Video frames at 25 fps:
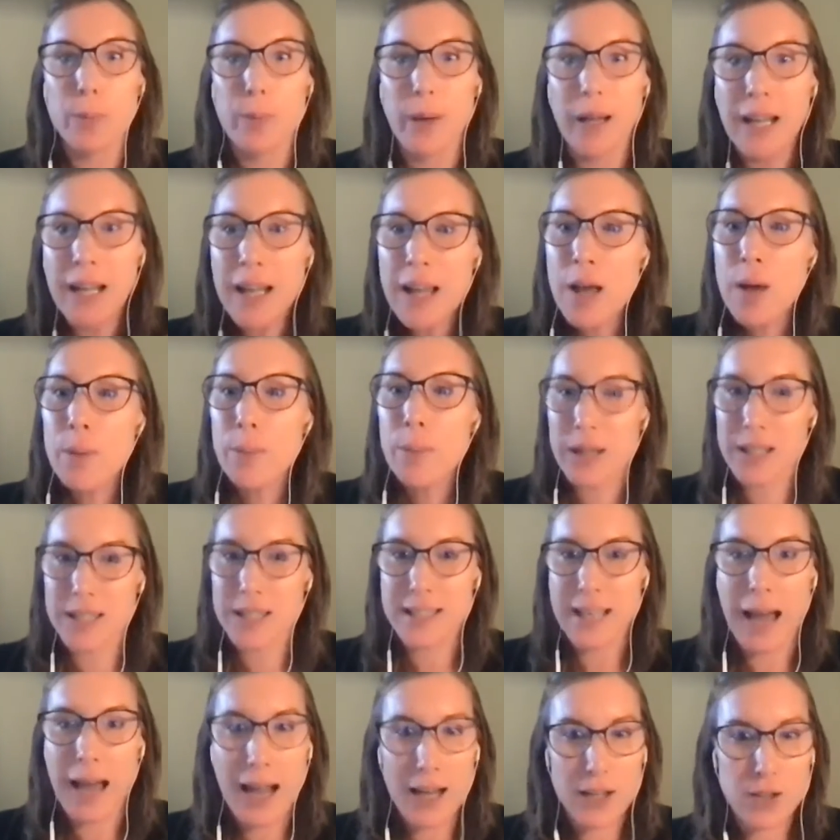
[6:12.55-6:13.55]
but
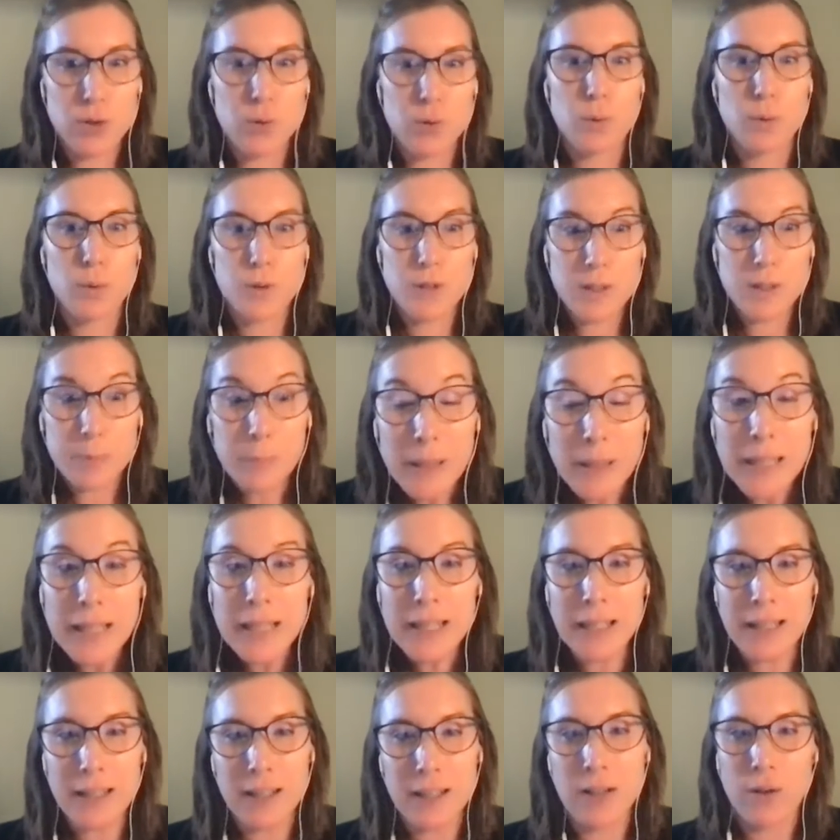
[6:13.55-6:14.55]
its actual
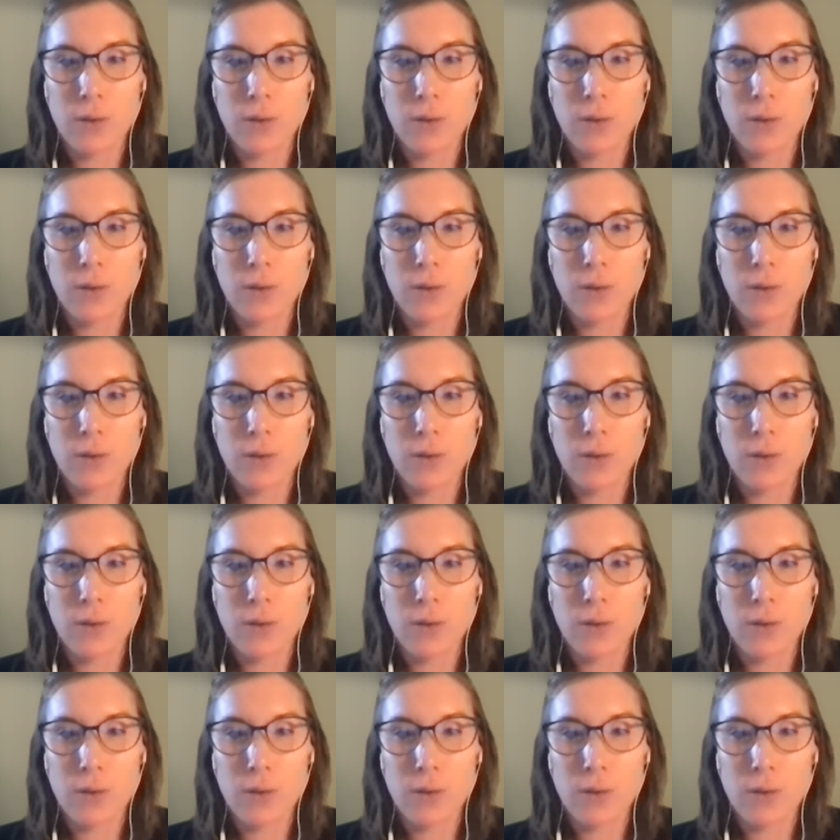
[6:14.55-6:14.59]
speed